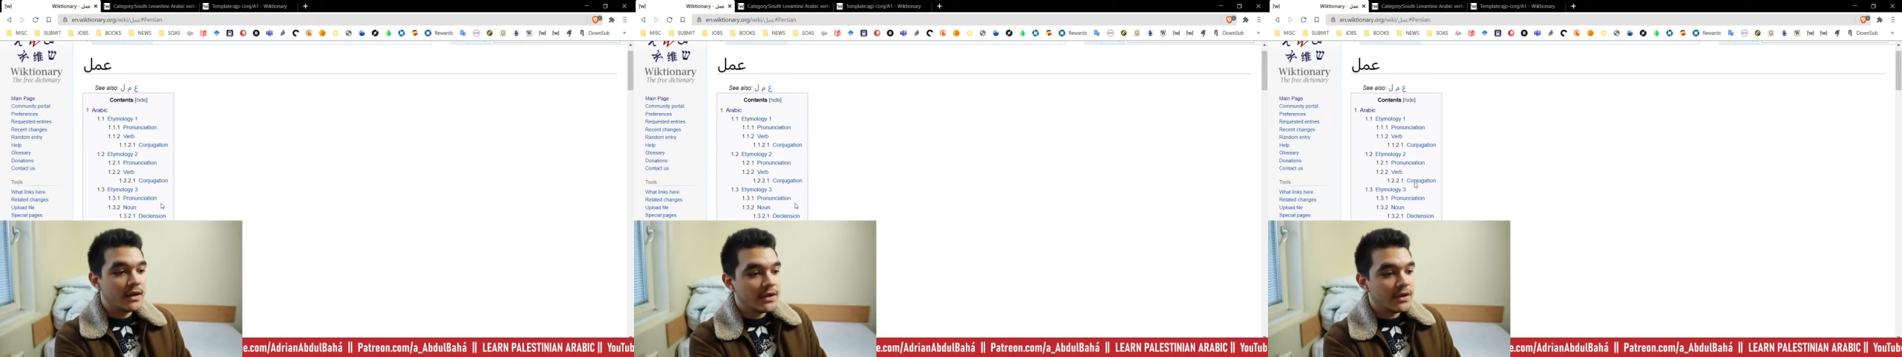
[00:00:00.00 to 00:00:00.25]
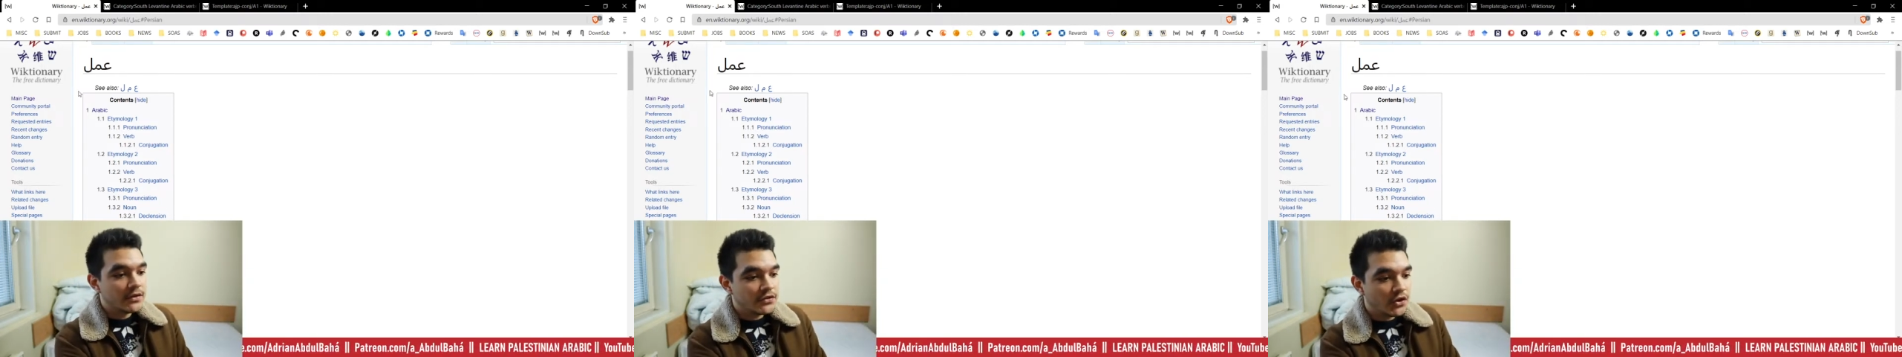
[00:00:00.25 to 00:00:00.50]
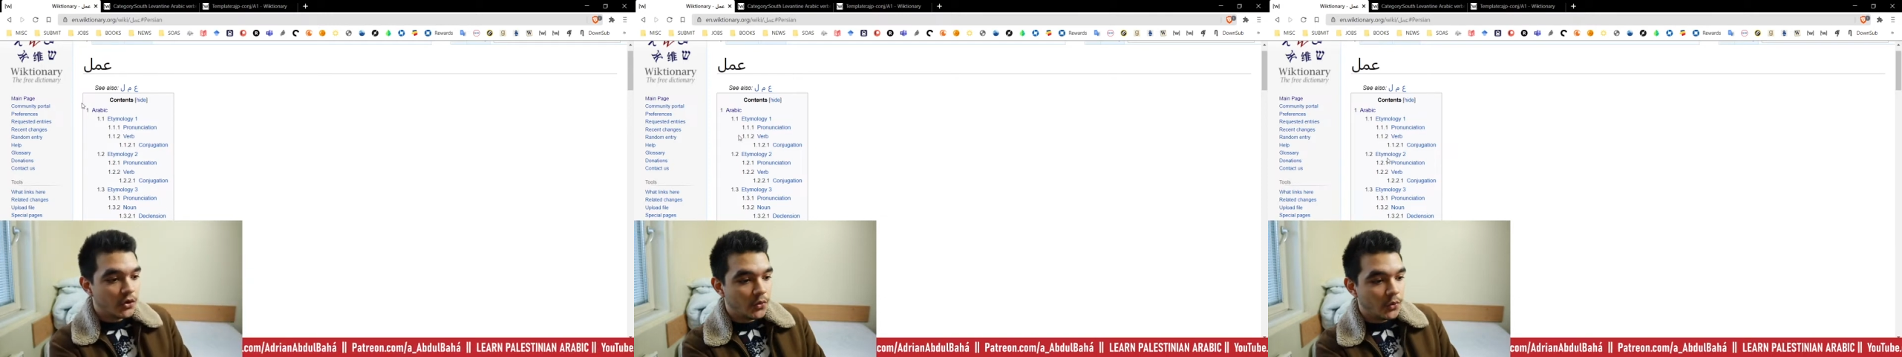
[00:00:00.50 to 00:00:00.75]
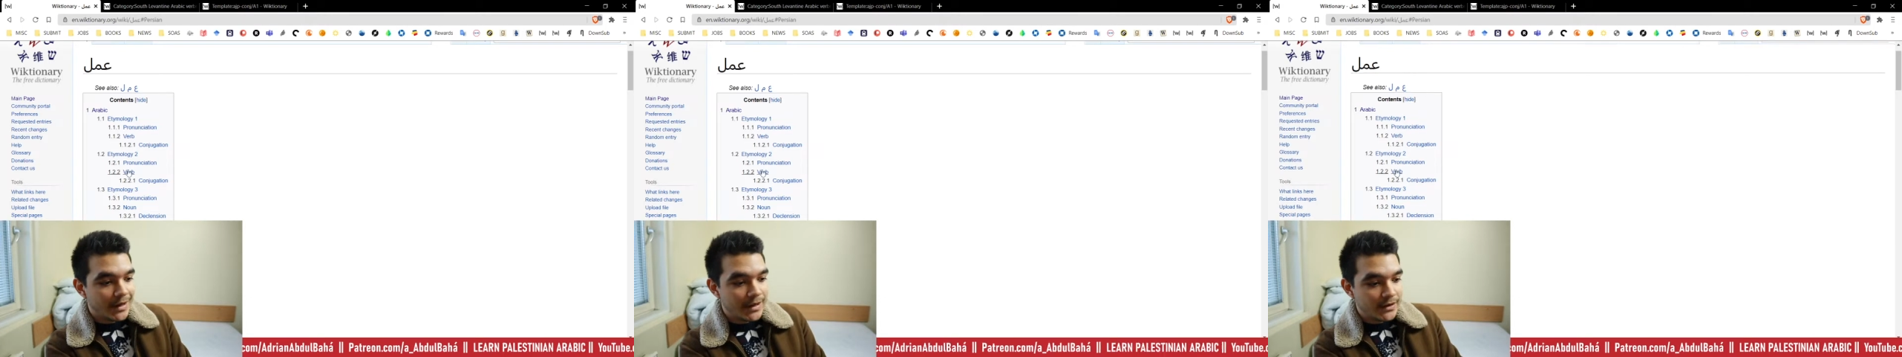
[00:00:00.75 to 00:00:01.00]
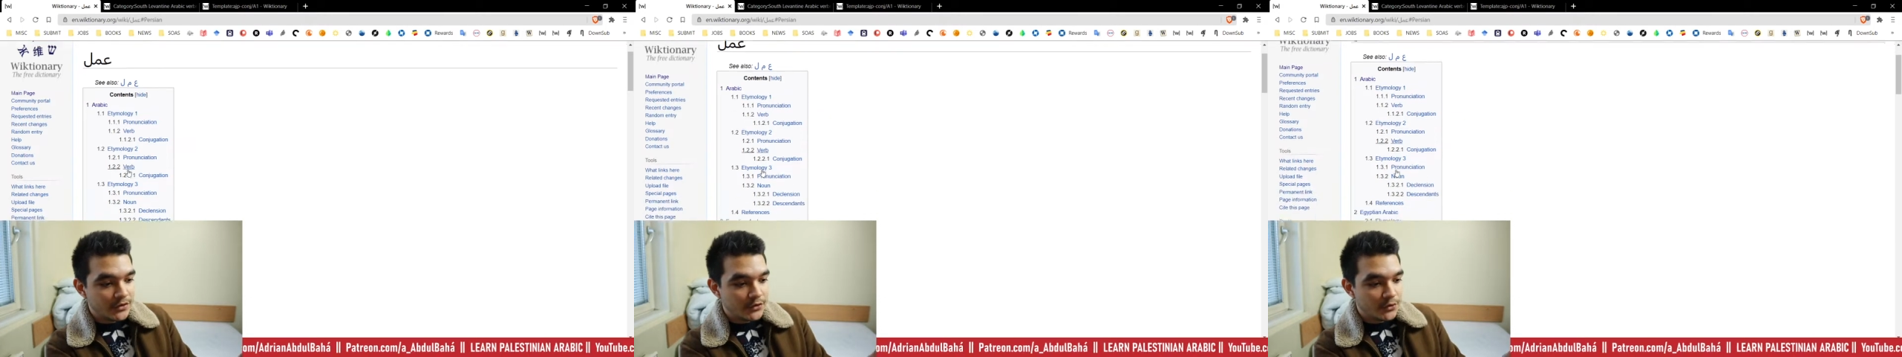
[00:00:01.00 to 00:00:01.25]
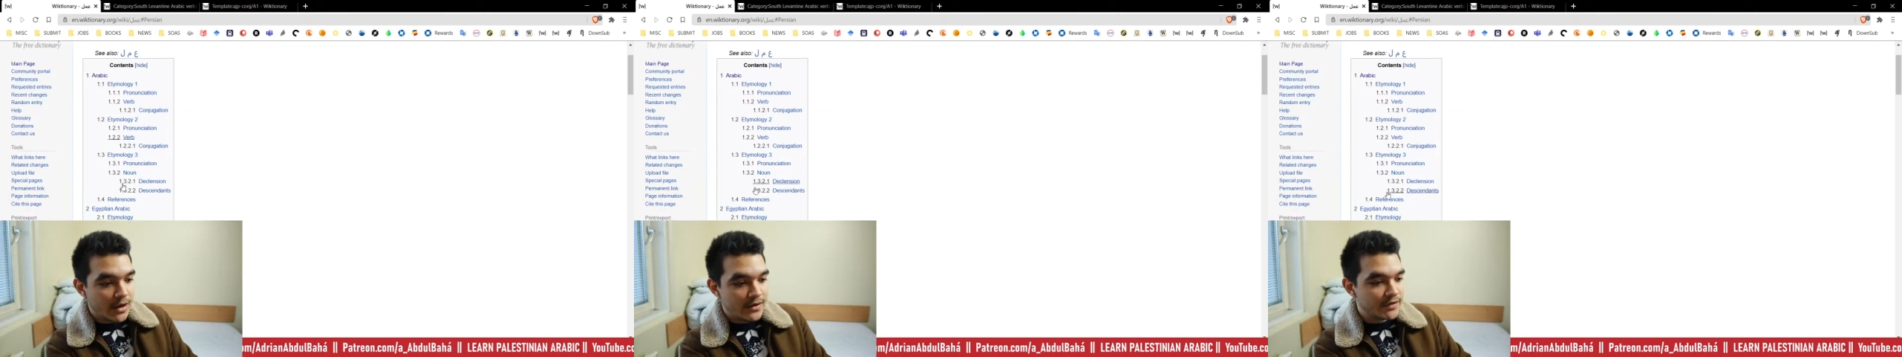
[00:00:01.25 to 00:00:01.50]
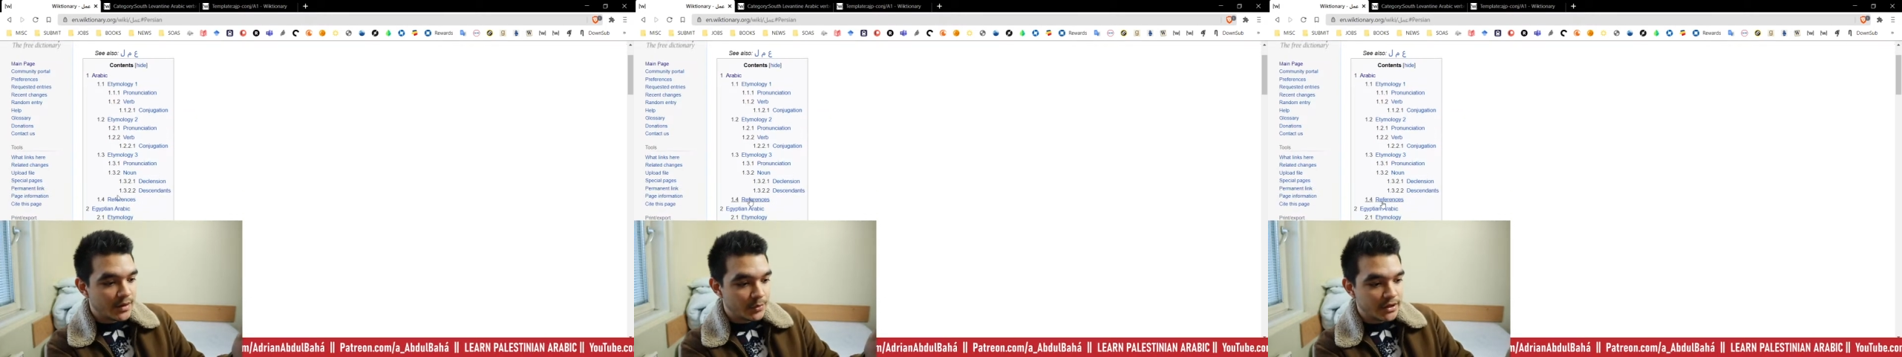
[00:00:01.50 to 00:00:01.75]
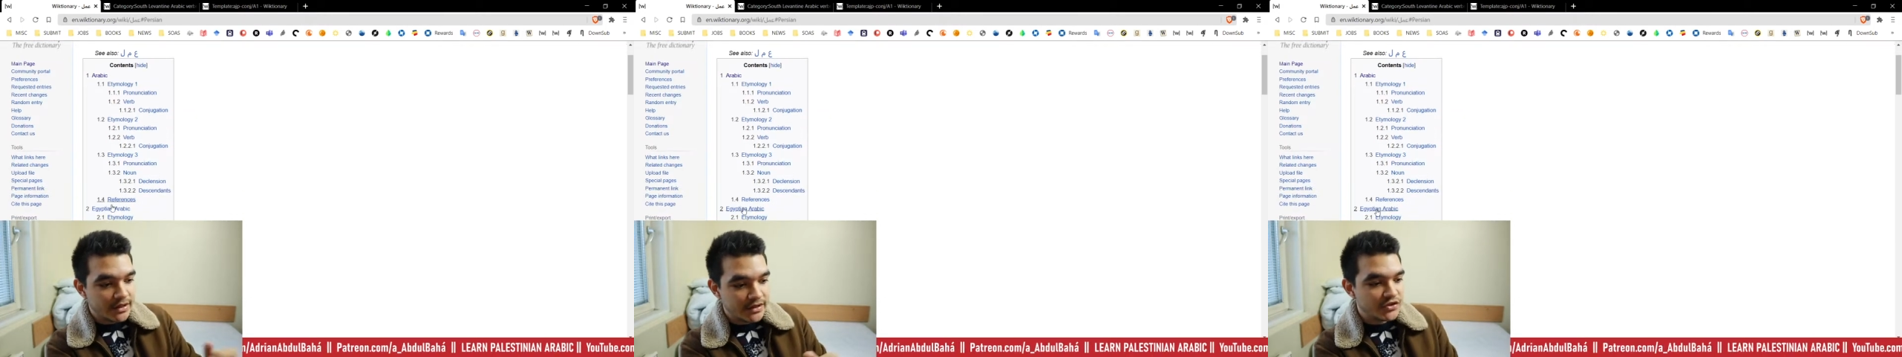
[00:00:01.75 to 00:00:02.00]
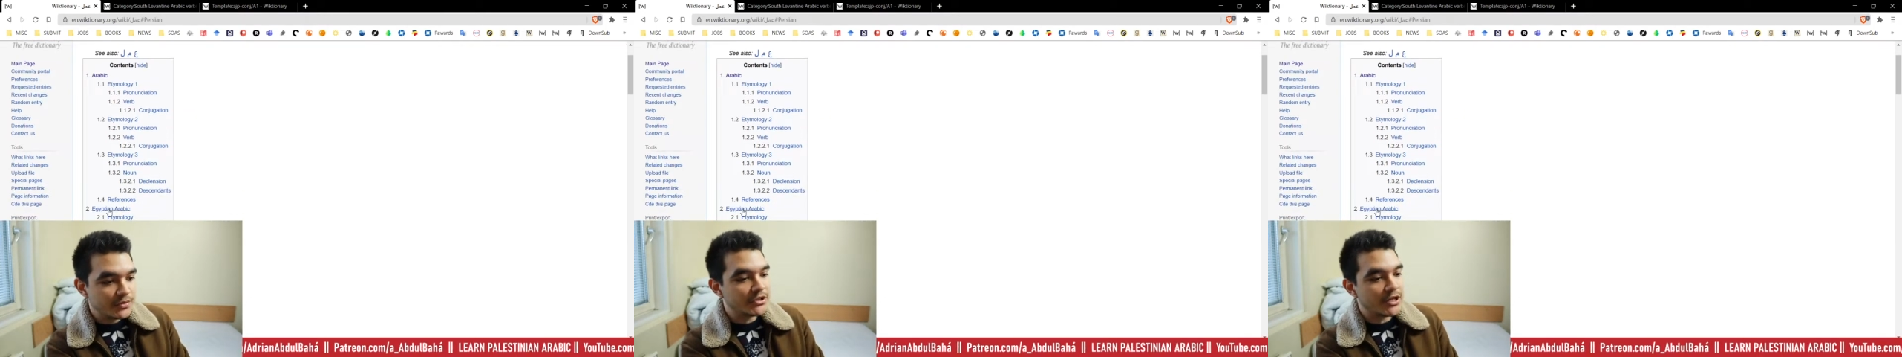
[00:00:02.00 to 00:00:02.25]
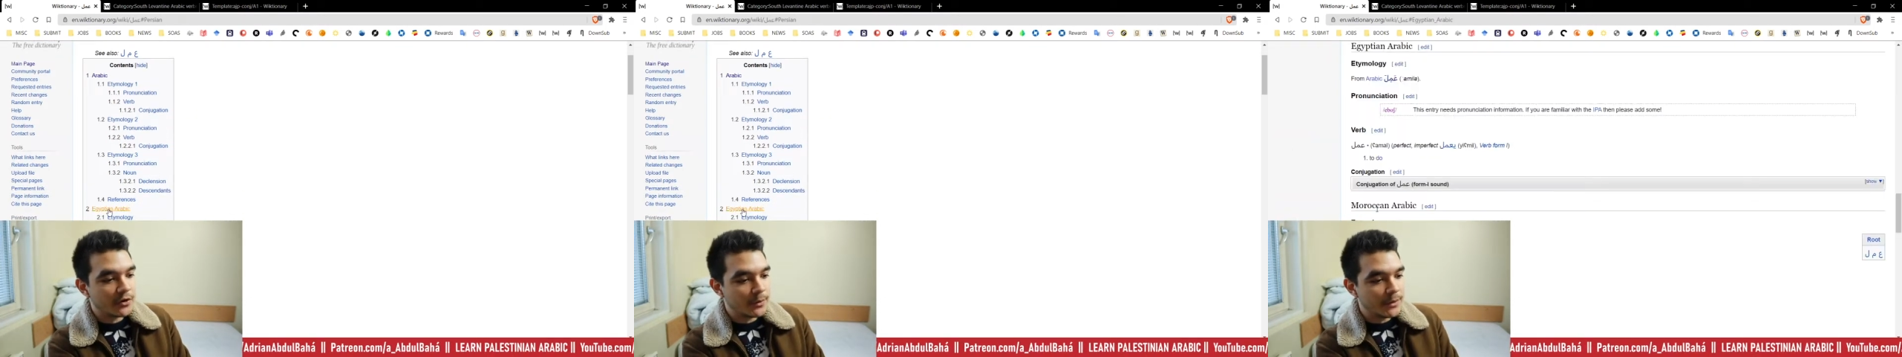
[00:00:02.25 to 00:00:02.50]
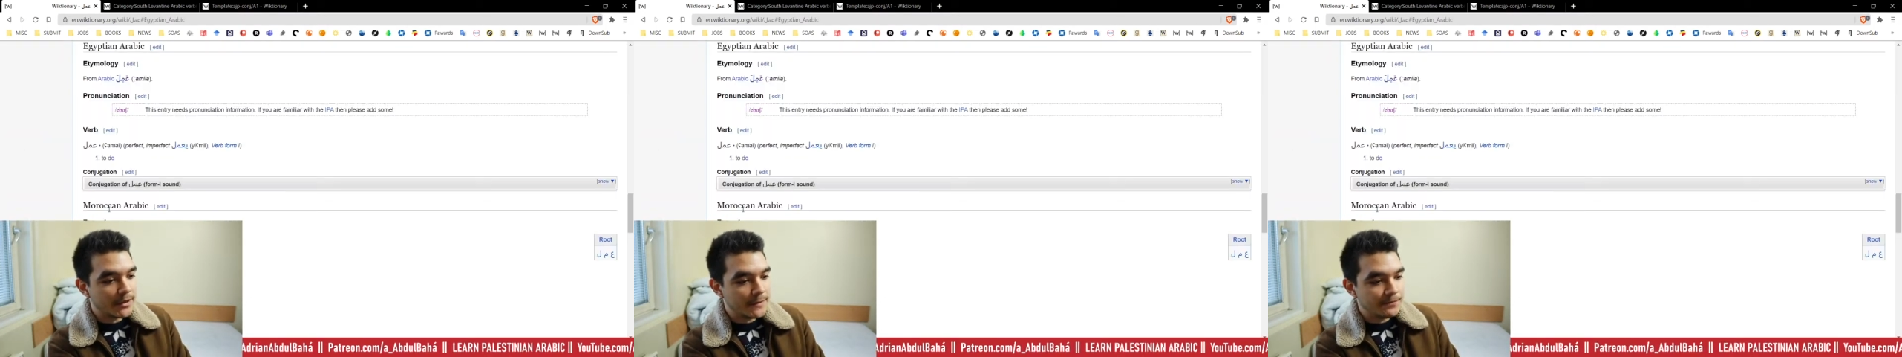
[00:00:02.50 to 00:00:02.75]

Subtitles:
So you have, for example, in Egyptian Arabic.